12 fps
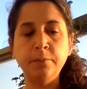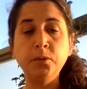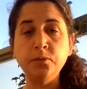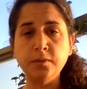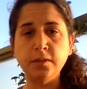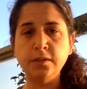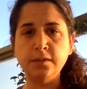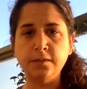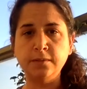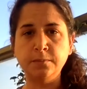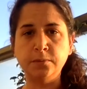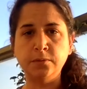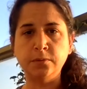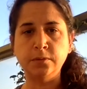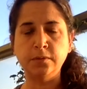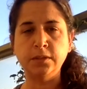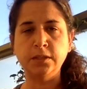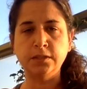using this symbol
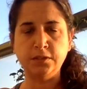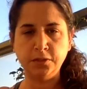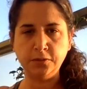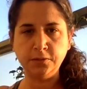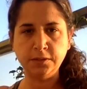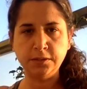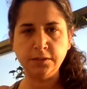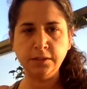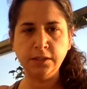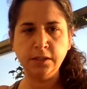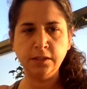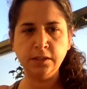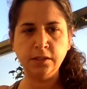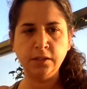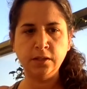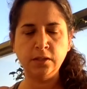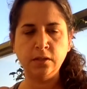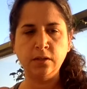continuously
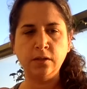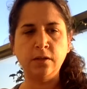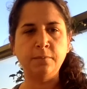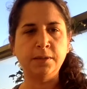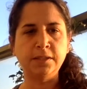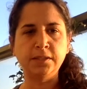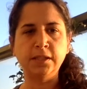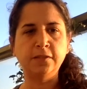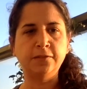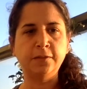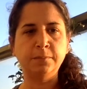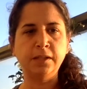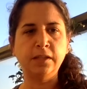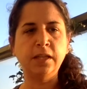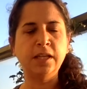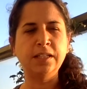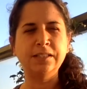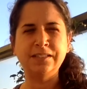on myself and my
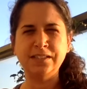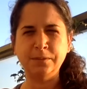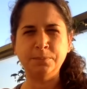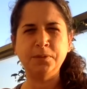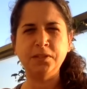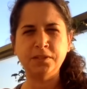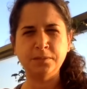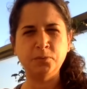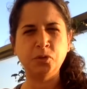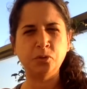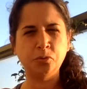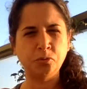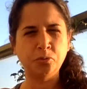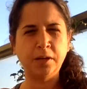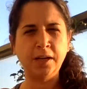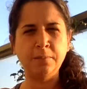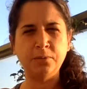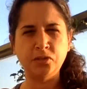clients, and I'll put in some Choku
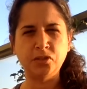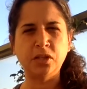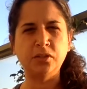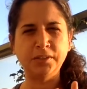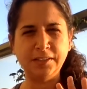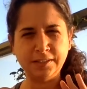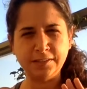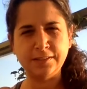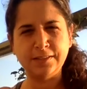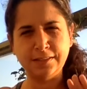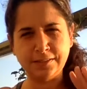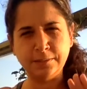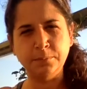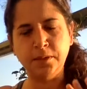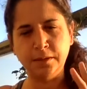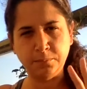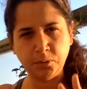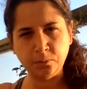Rei, but generally this is the symbol
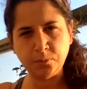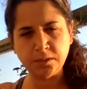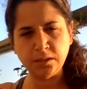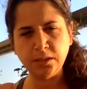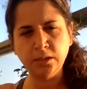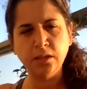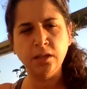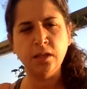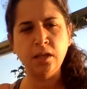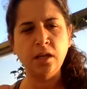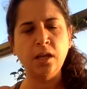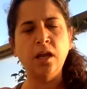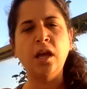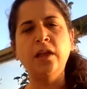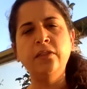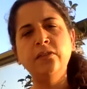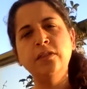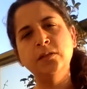that I'm using.
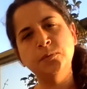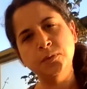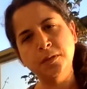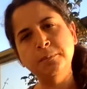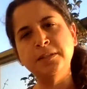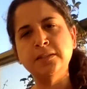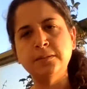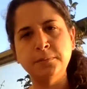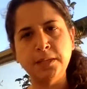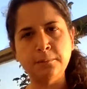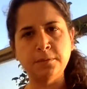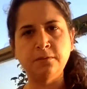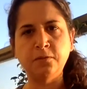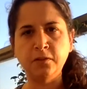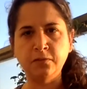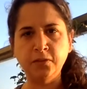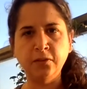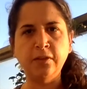Other things will come in sometimes if I
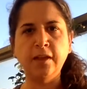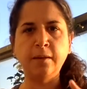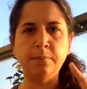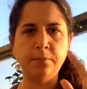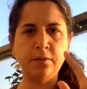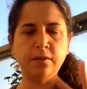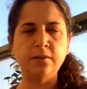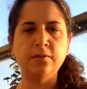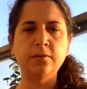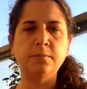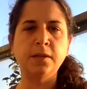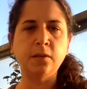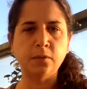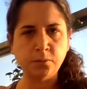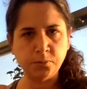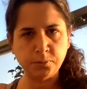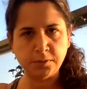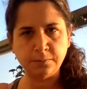feel that, but this is my
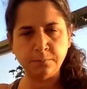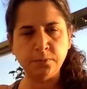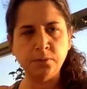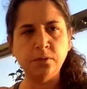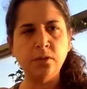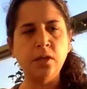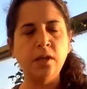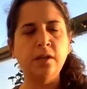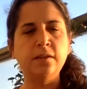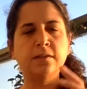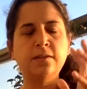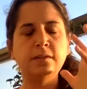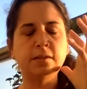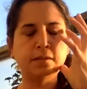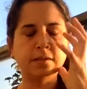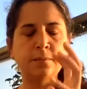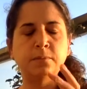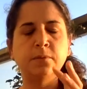go-to symbol. This is the
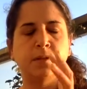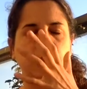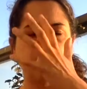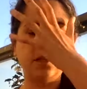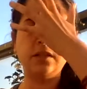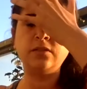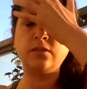symbol that